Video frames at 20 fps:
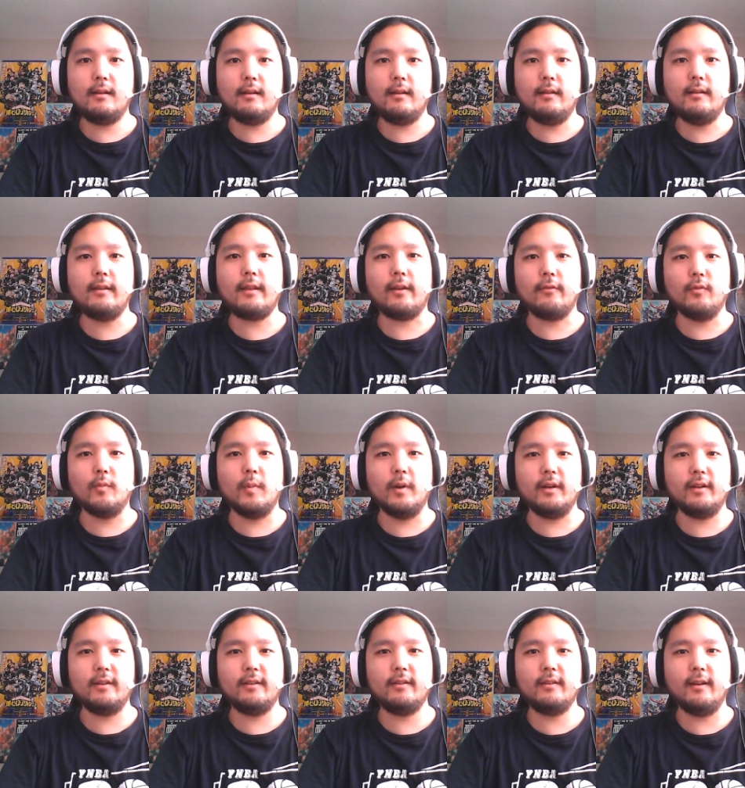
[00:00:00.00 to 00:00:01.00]
Hey
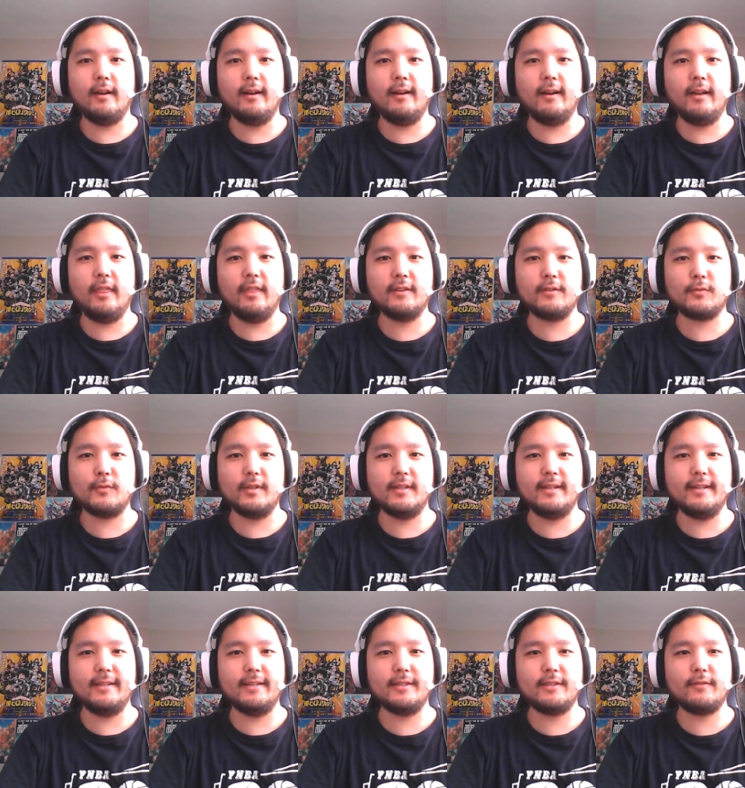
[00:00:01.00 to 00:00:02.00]
everybody, uh, this
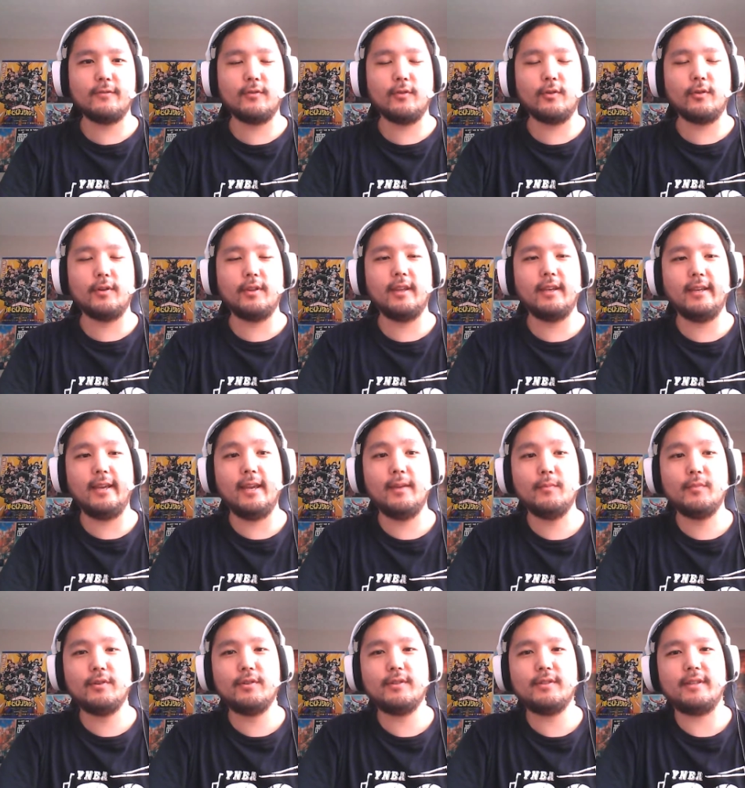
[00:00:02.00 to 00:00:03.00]
one is for the
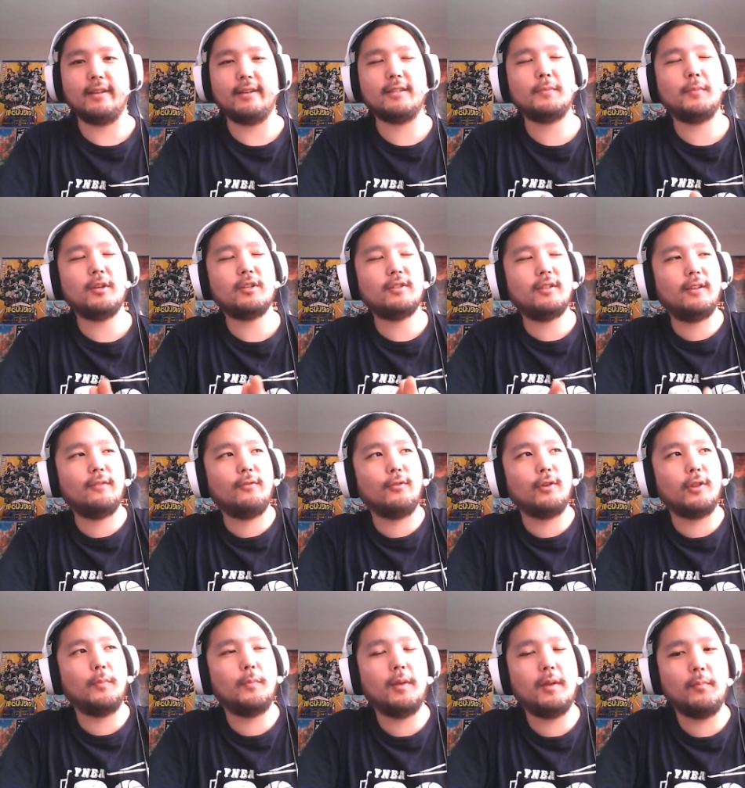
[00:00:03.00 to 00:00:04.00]
gamers and especially
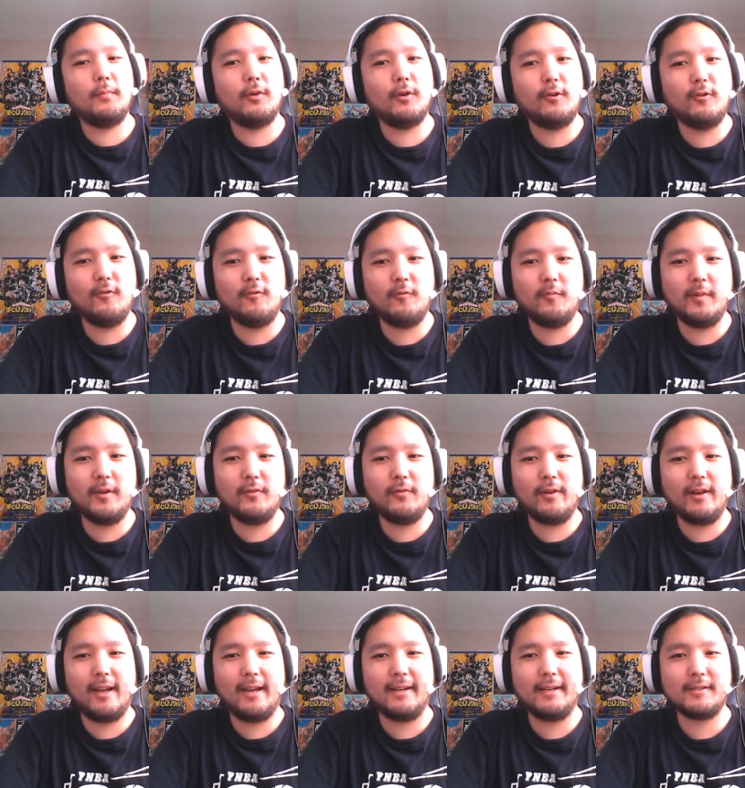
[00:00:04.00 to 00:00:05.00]
for the people who've
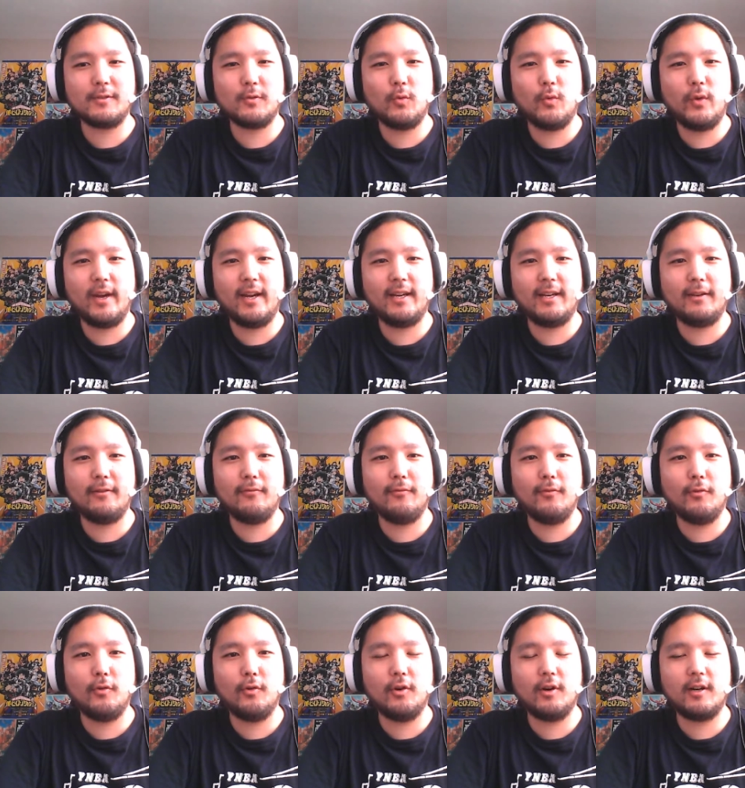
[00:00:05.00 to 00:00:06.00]
been, I guess, waiting
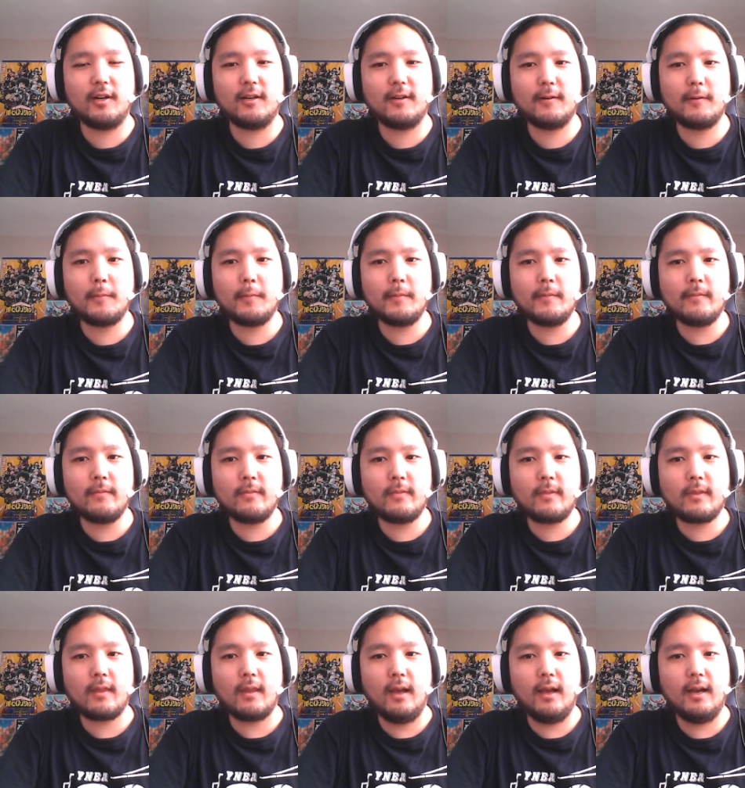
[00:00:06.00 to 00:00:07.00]
for
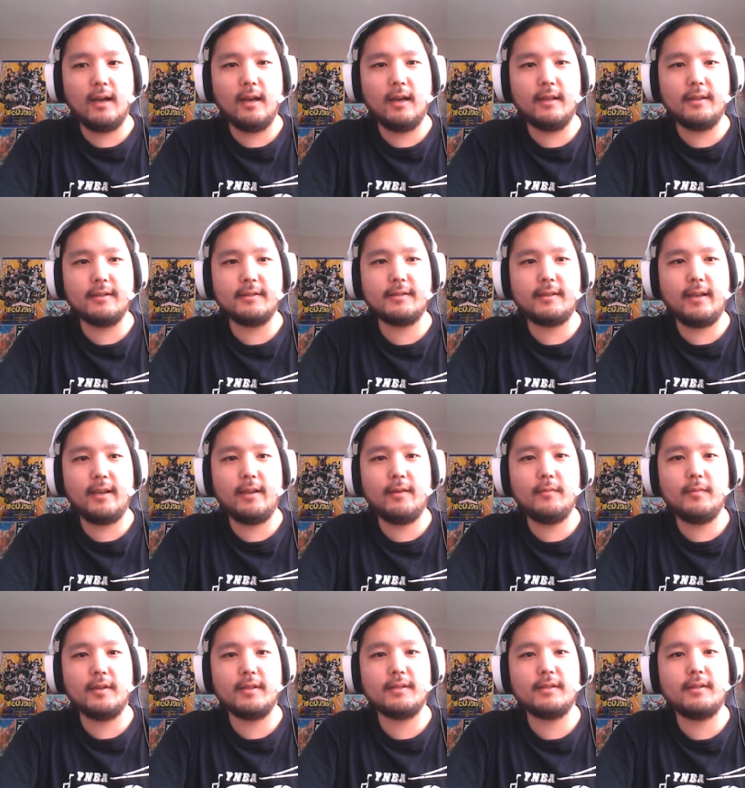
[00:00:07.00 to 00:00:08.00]
uh, this
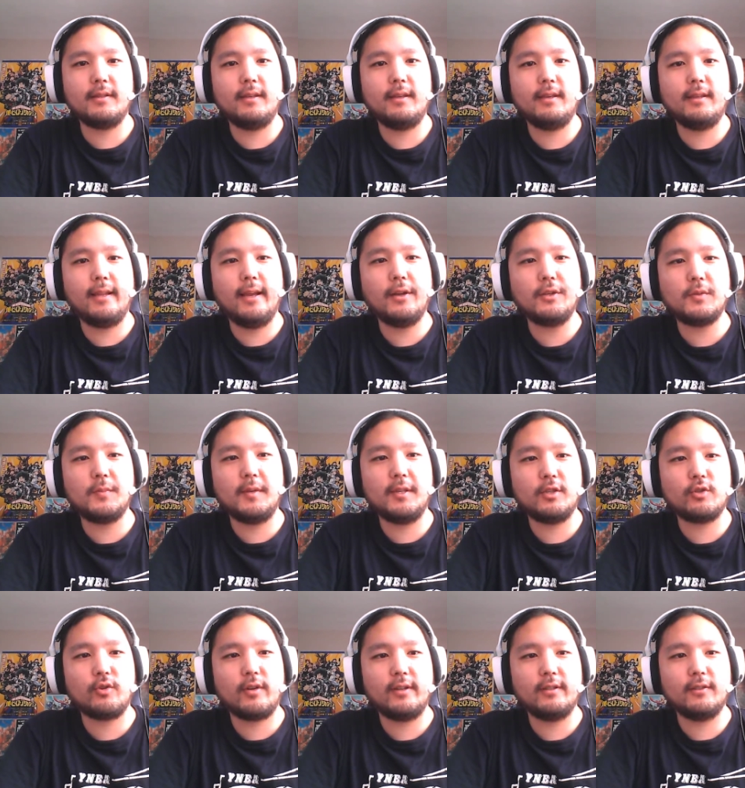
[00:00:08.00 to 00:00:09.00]
game. It's the announcement
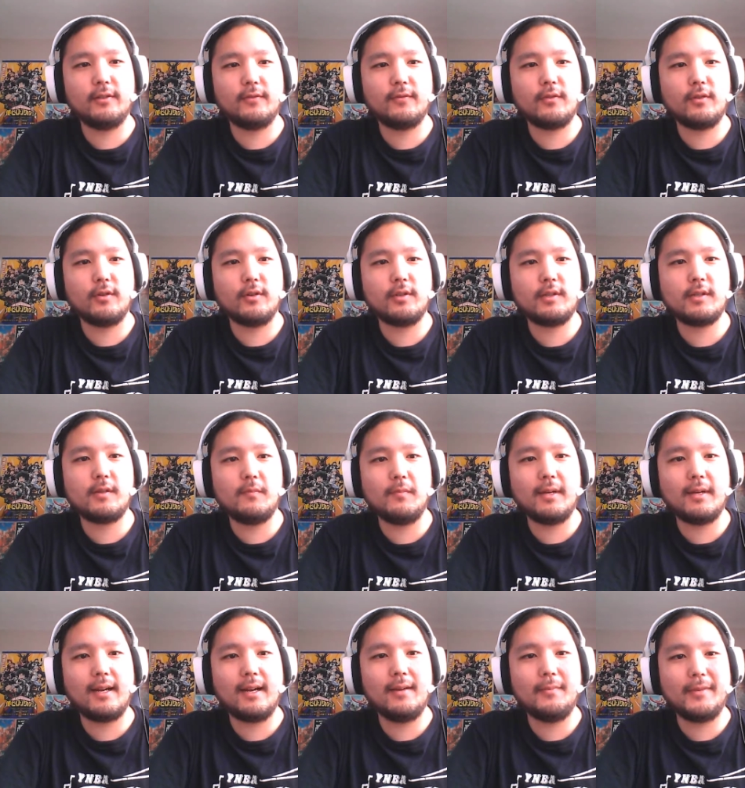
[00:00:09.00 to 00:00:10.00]
trailer for Shin
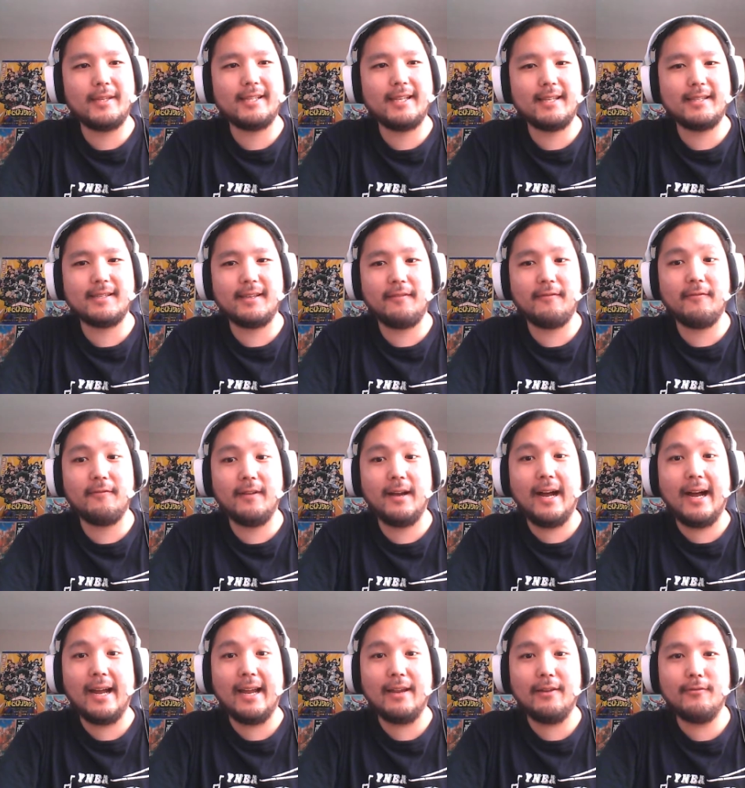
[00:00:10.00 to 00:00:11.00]
Megami Tensei
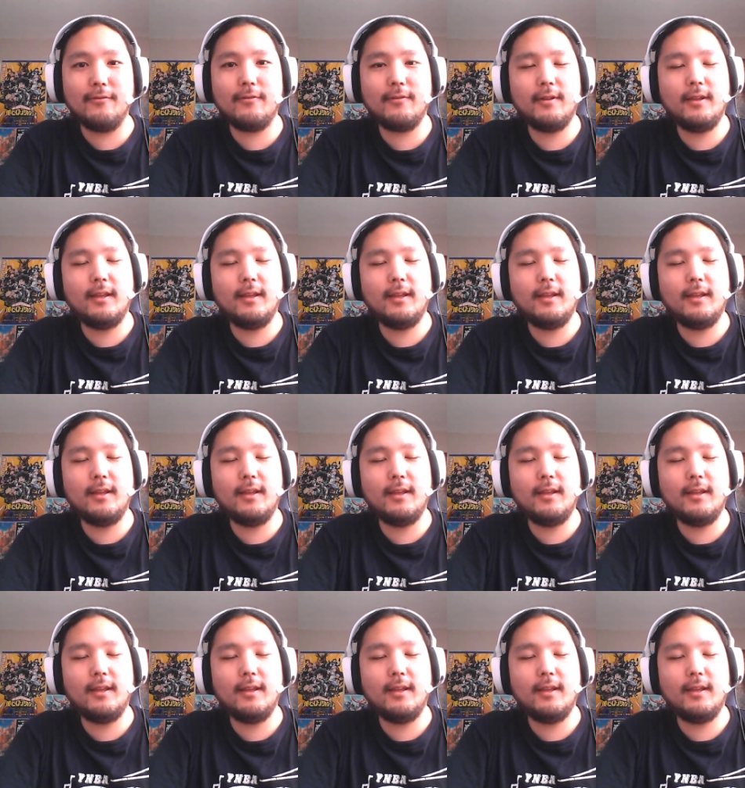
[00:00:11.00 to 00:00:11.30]
5.